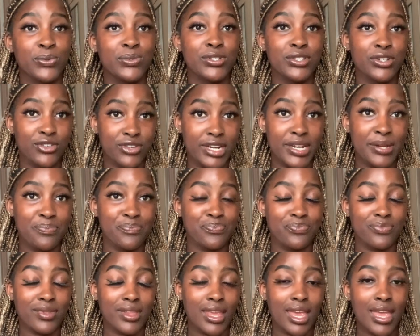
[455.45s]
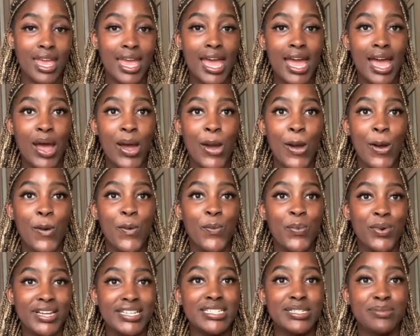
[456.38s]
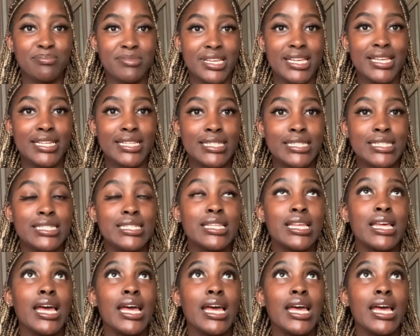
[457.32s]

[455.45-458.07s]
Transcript: degree, which means